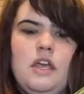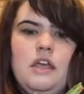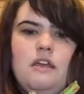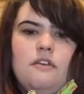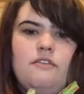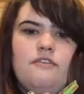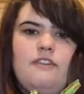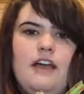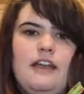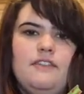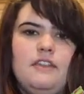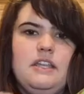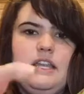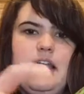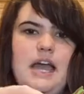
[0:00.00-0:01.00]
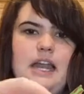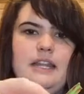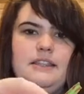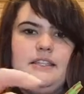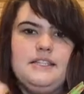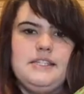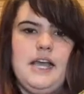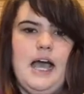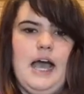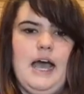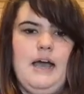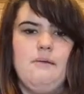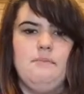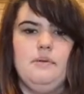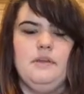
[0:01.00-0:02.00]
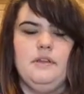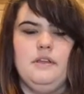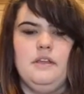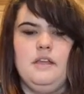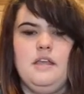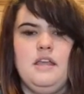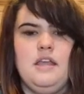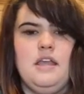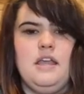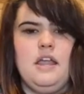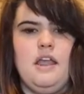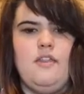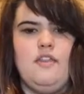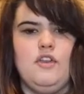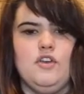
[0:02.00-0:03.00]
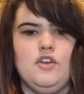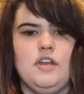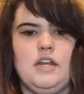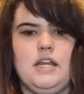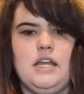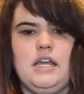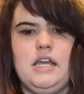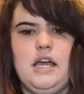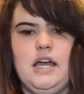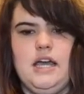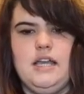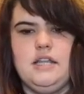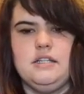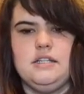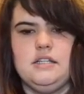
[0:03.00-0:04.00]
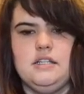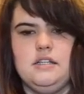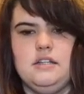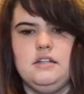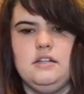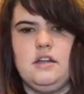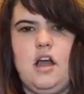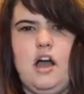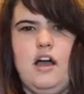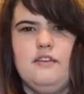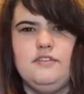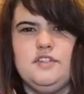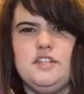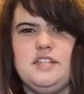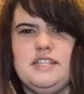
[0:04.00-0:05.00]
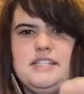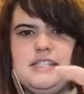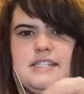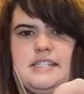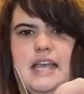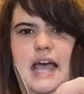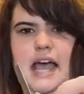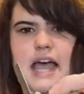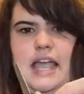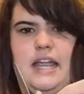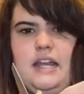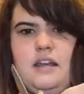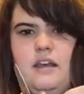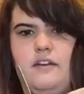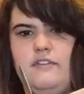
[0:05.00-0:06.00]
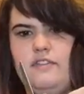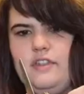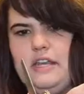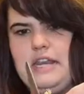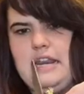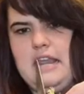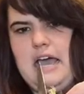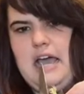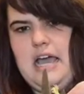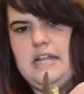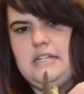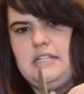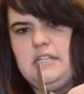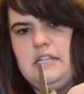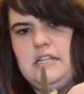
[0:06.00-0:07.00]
find the knot at the top, and then you're gonna cut off to the side of the knot.